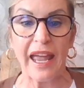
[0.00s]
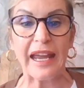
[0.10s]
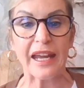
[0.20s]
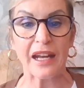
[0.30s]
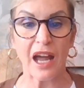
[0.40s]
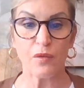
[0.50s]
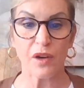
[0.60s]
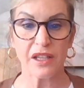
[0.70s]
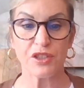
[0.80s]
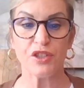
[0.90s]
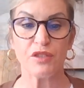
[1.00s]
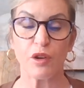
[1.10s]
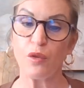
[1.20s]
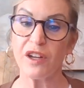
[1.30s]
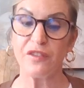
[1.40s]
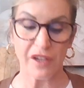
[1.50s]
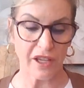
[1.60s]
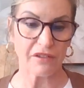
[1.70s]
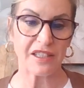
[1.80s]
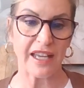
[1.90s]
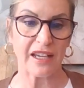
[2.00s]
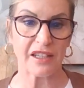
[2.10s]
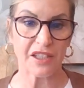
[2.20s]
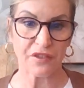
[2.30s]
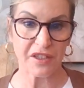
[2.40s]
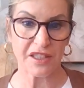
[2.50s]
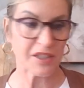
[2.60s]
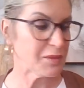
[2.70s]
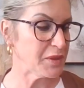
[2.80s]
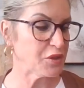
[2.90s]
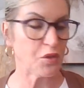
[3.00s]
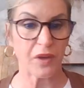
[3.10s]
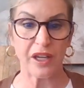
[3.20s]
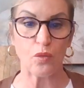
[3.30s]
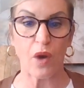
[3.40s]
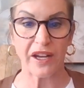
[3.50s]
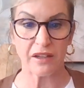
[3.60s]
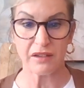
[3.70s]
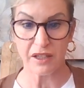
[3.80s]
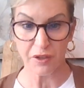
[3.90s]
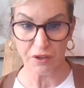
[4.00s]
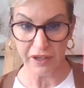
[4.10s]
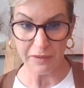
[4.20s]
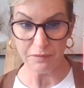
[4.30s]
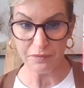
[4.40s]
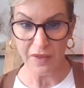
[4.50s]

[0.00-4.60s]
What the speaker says: and I wanted to do a quick video today on the differences between Winona cream